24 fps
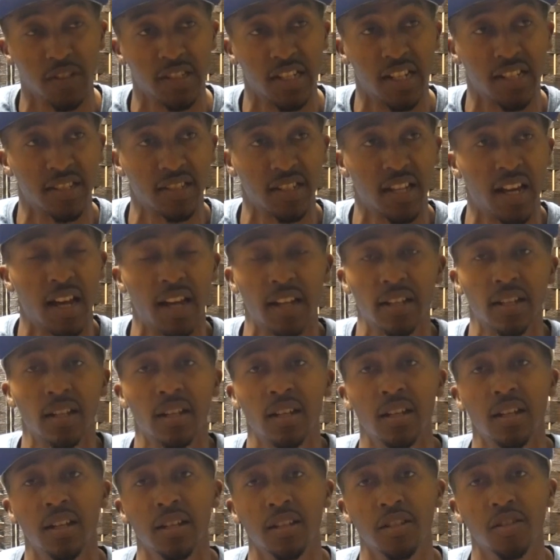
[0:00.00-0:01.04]
That's not,
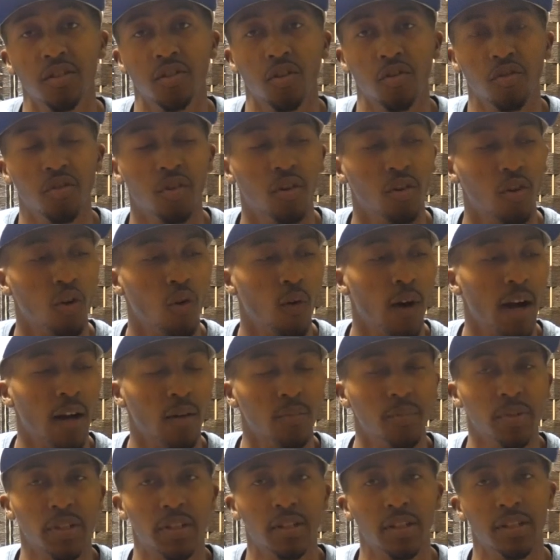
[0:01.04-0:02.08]
you don't go out
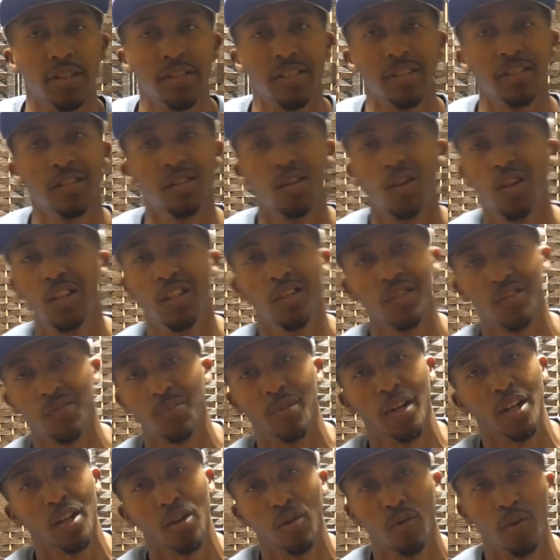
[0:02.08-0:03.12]
because it looks
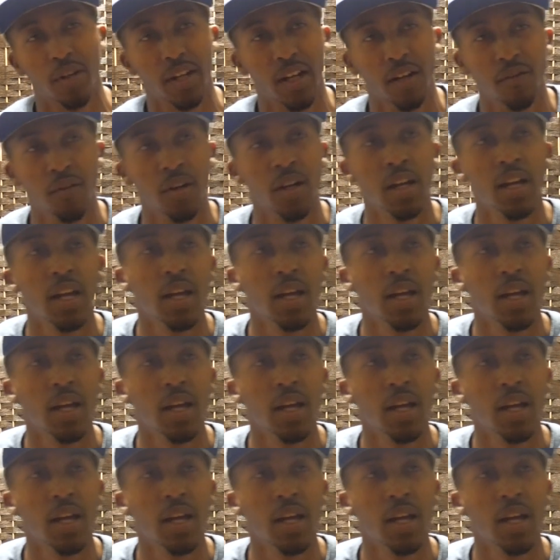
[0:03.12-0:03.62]
better or whatever.